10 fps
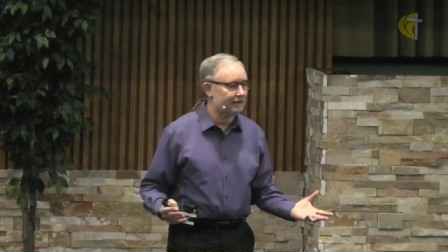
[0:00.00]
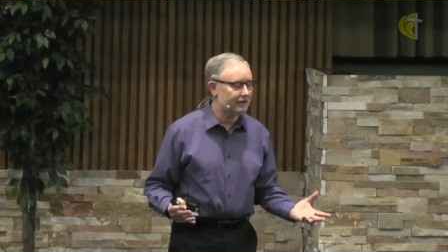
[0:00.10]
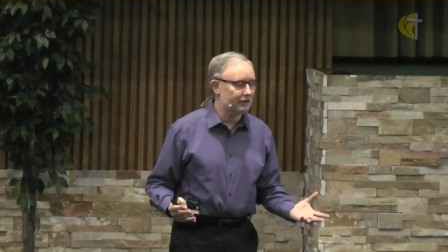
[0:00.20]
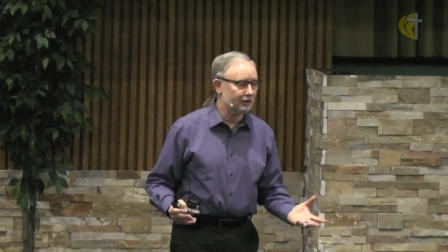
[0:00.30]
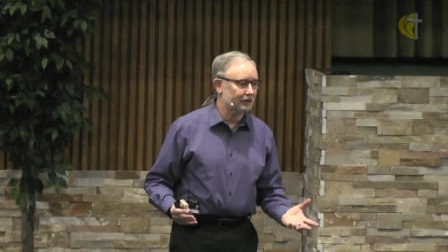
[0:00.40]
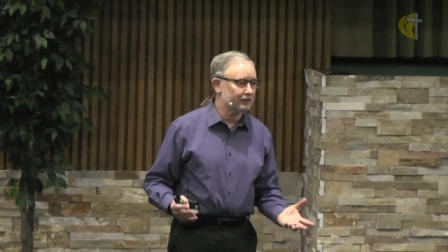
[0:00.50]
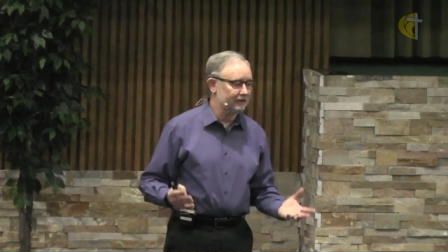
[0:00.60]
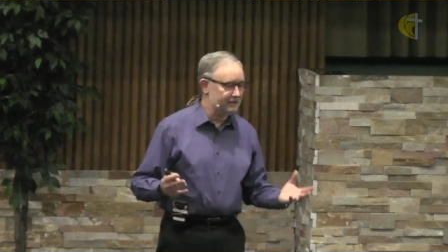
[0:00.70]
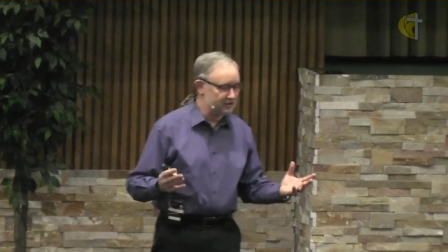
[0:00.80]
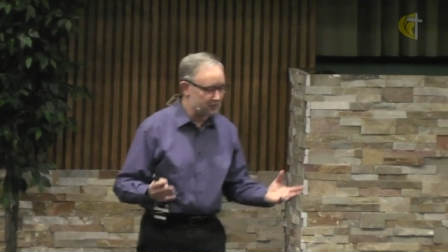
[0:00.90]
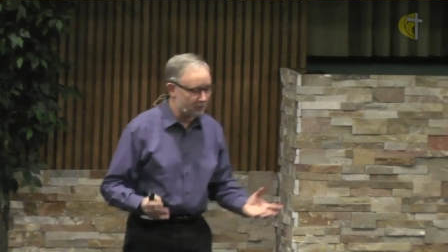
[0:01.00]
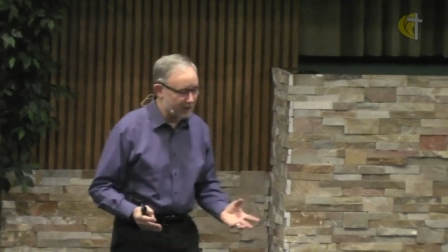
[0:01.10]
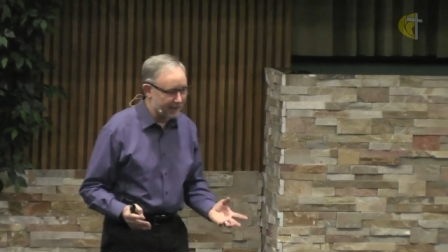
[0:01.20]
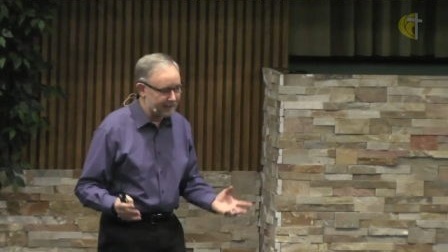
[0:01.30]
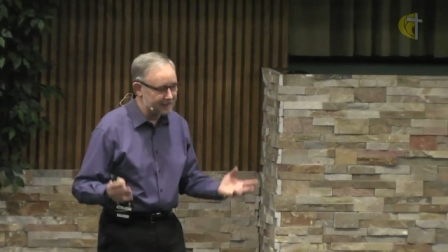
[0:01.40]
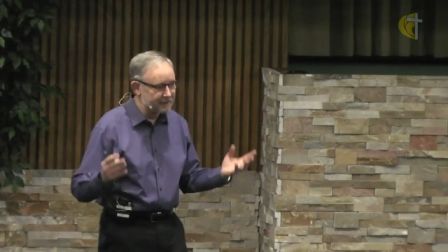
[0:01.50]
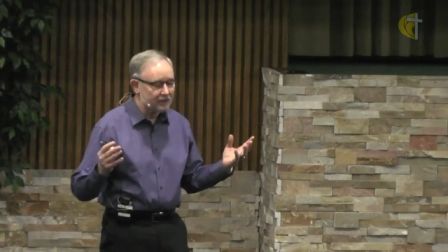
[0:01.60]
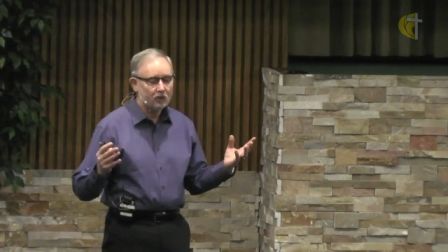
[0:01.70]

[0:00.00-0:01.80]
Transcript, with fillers: and earth, is right